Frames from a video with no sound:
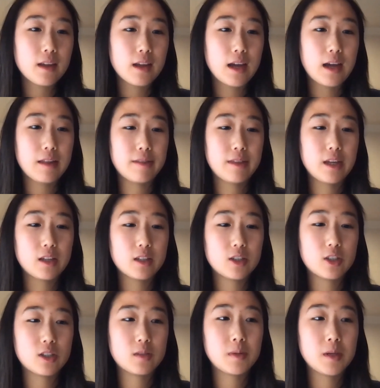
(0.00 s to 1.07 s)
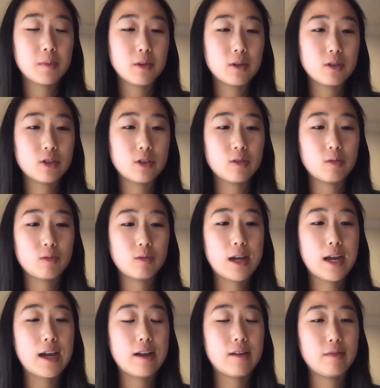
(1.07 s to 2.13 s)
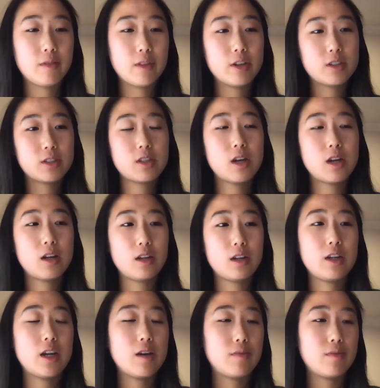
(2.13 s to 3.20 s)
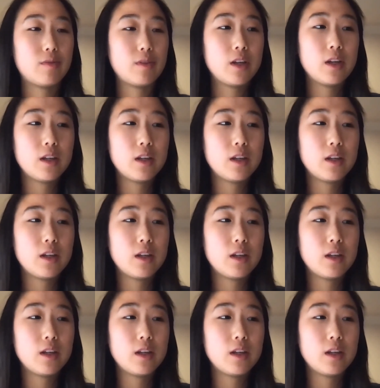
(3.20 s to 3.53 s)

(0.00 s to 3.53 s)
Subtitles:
I think just people there's not enough,